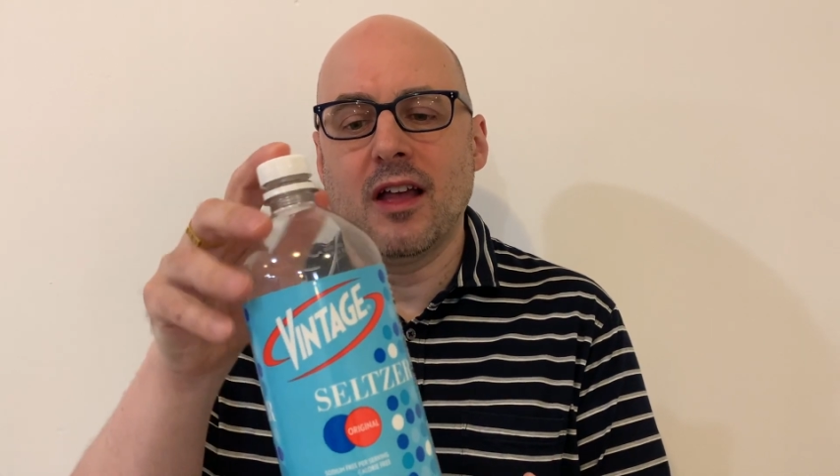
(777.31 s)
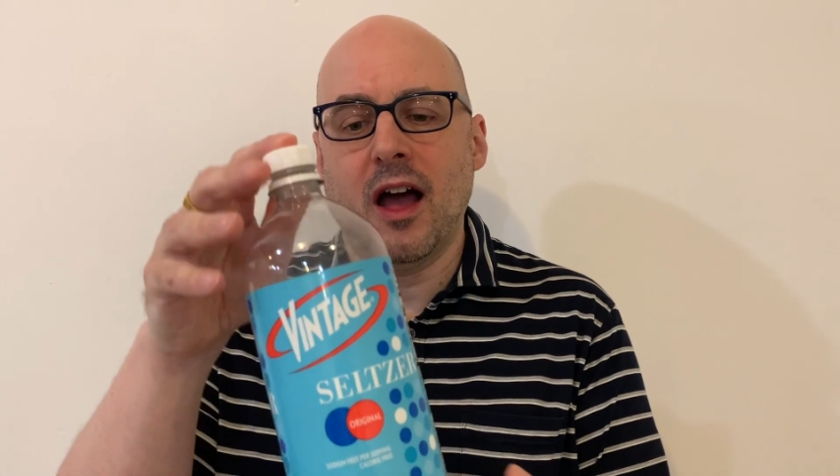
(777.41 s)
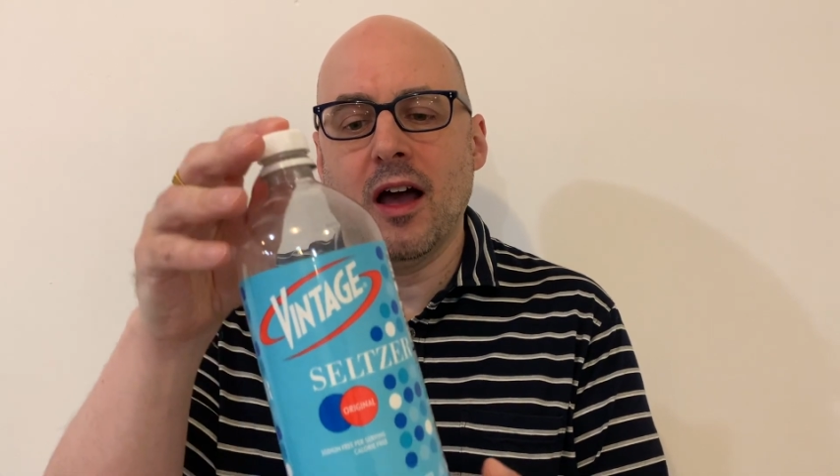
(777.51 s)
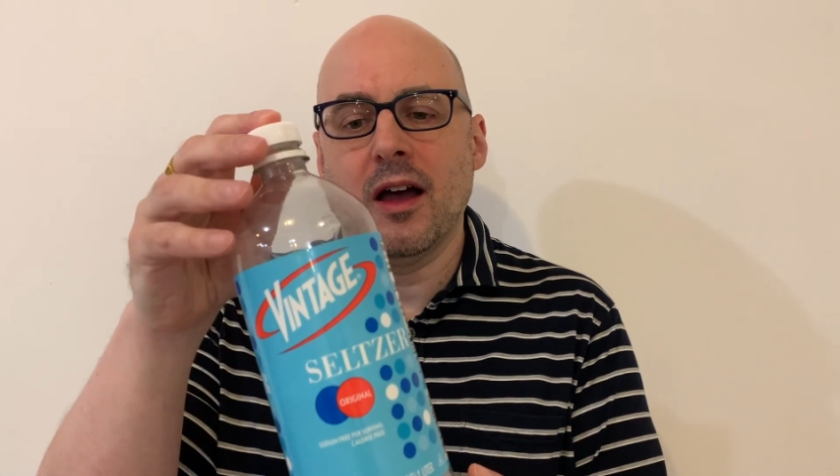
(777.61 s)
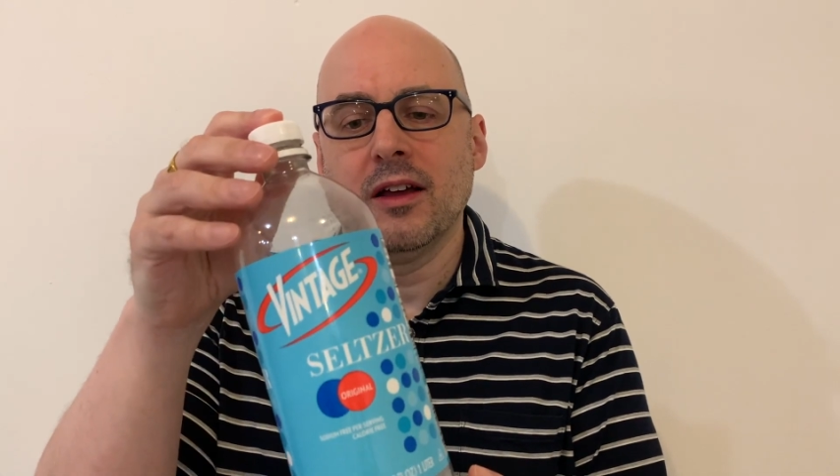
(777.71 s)

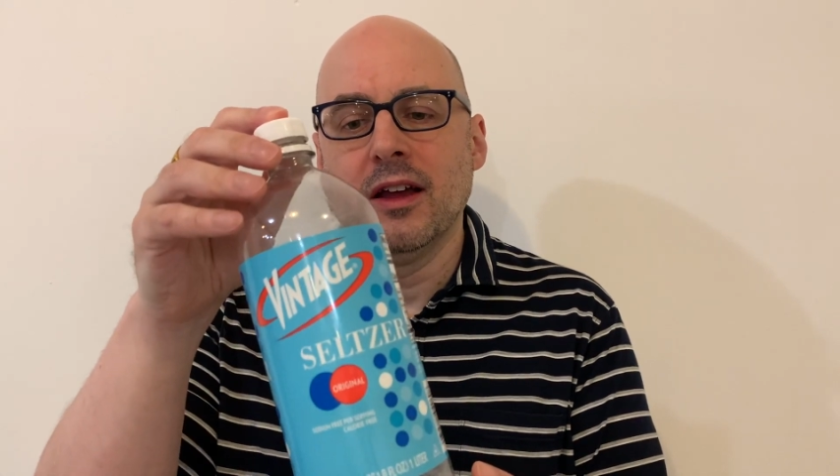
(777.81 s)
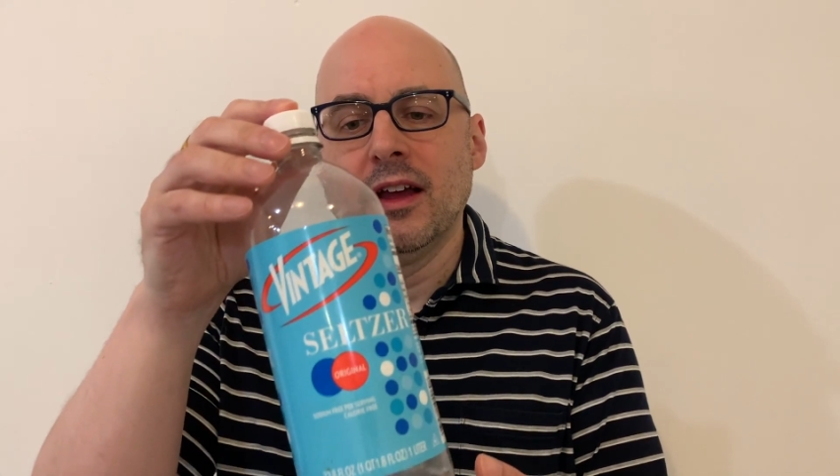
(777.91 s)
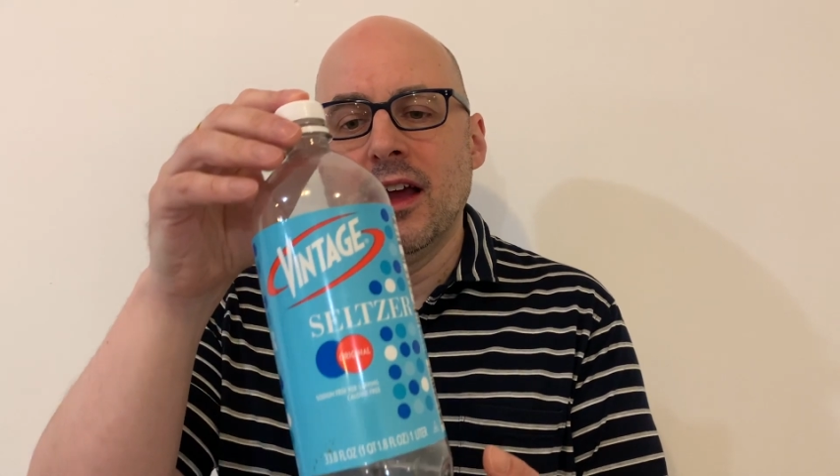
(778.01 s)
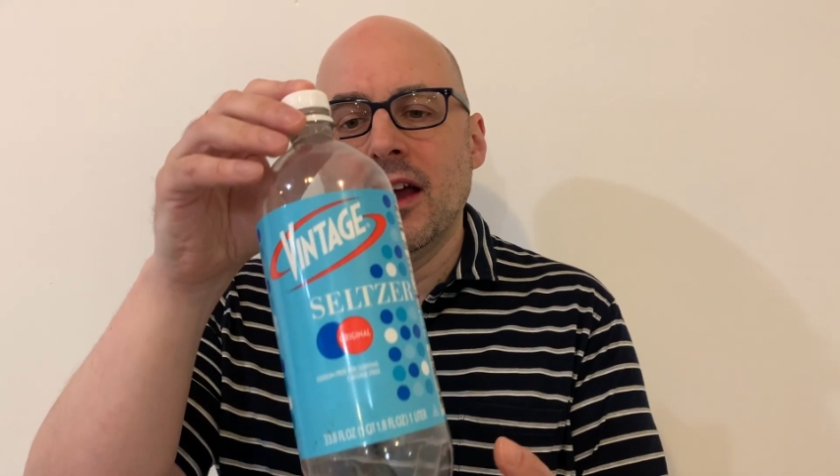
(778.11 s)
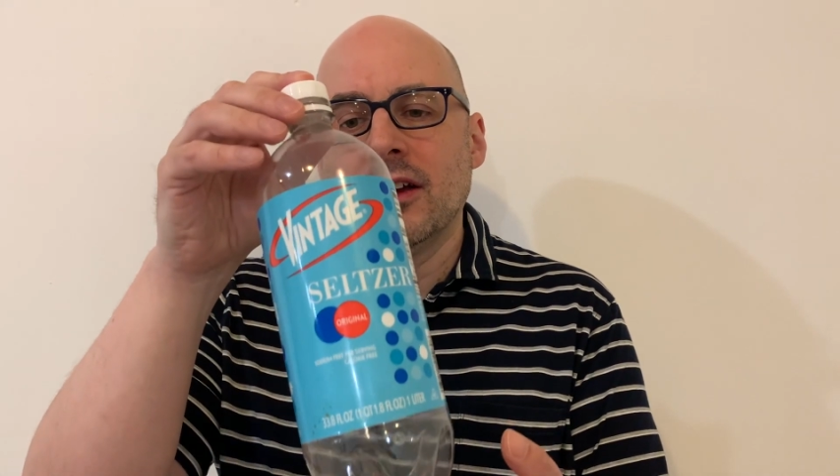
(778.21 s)

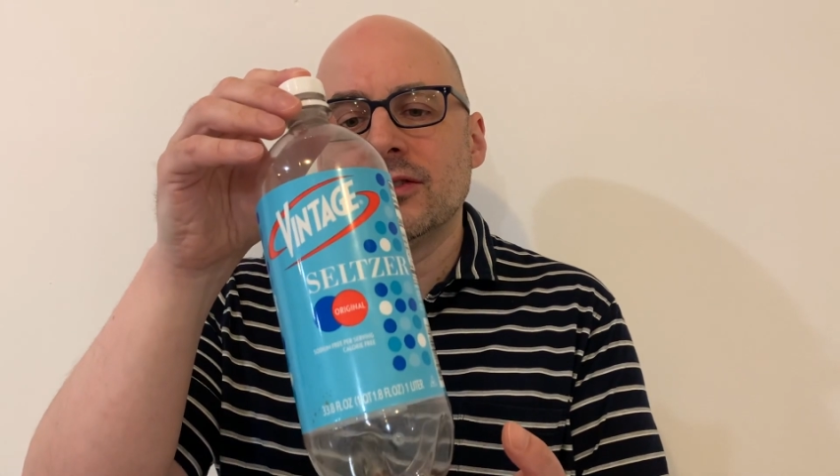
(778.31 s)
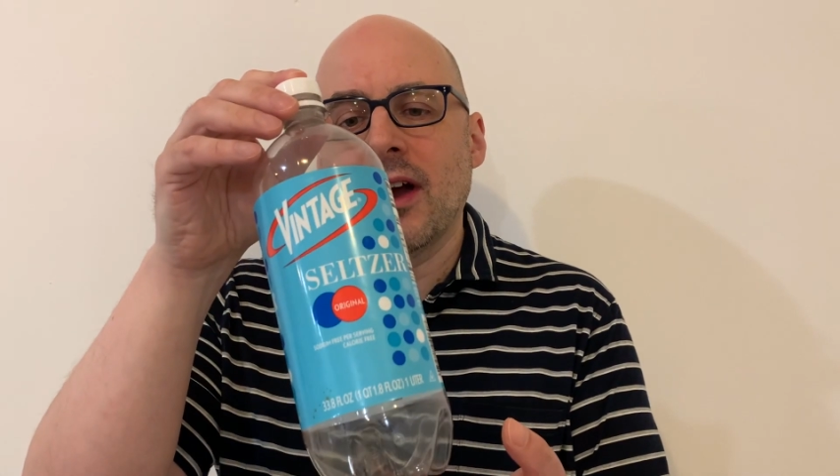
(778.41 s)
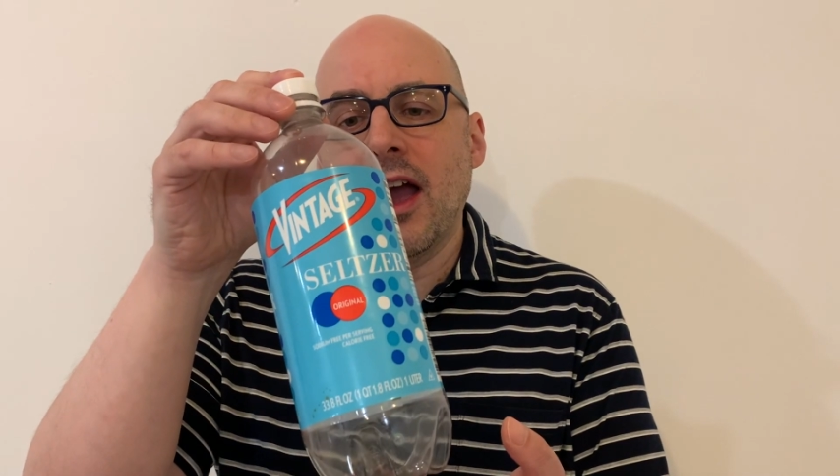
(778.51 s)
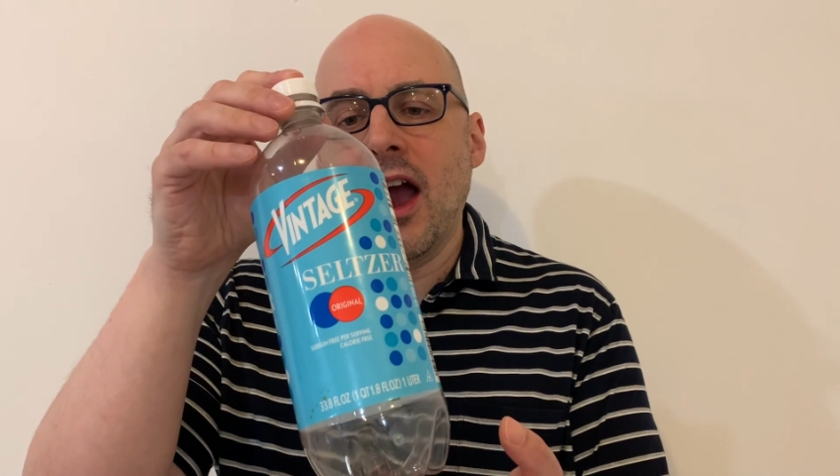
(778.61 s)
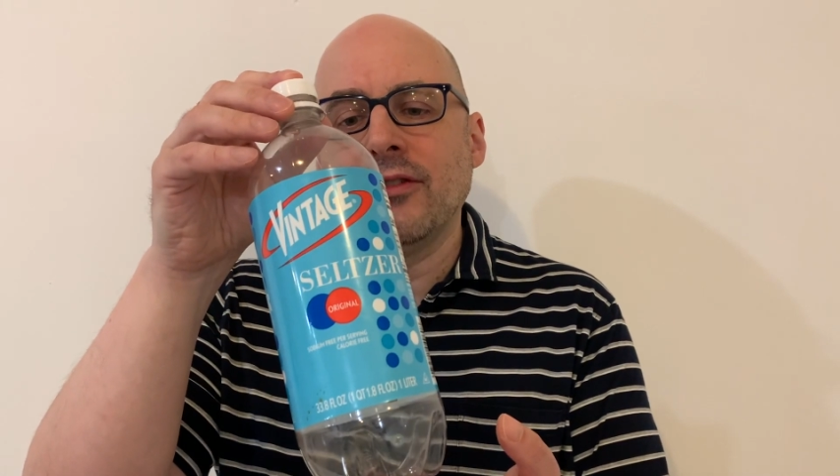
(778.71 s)

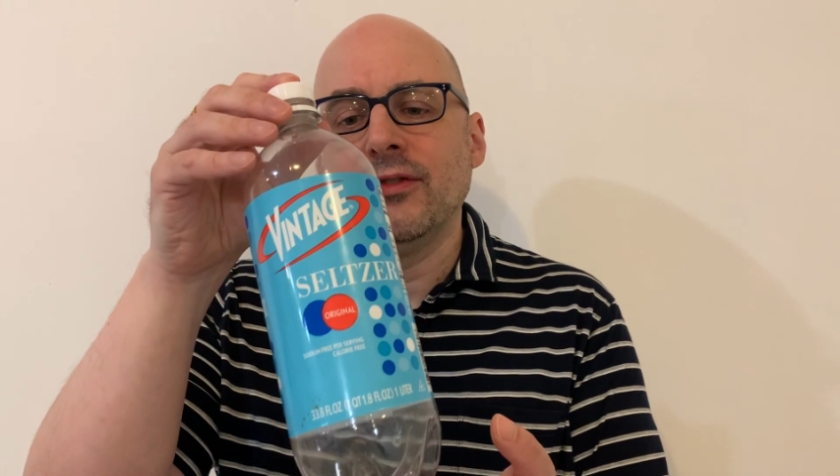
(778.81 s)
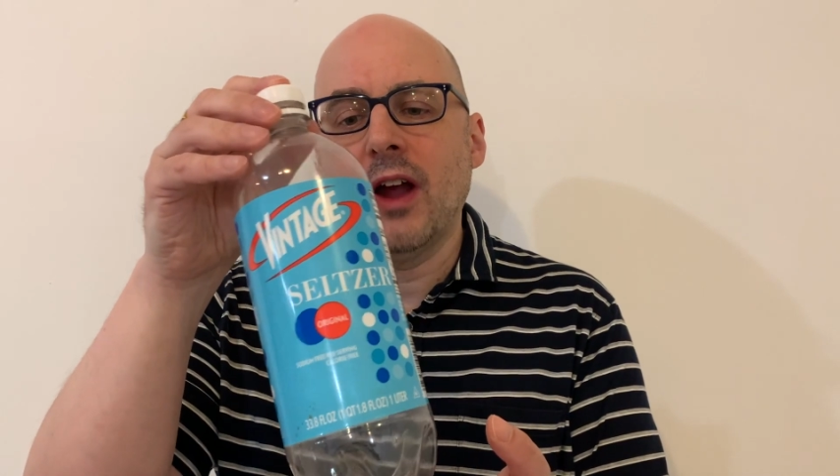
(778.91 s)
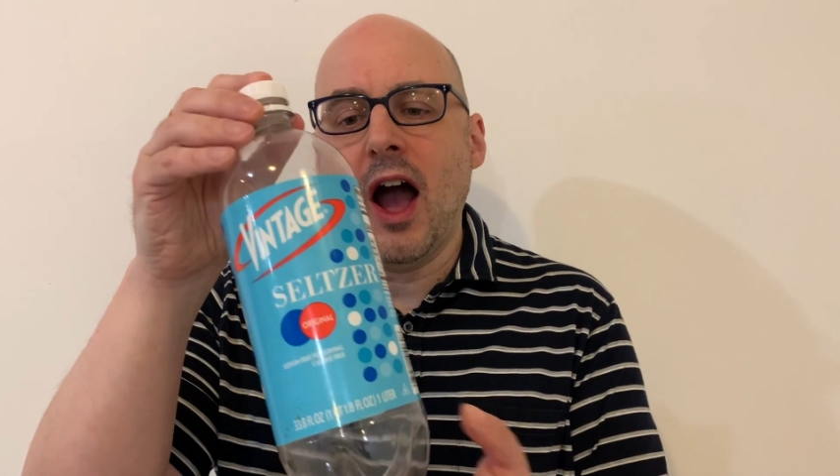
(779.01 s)
So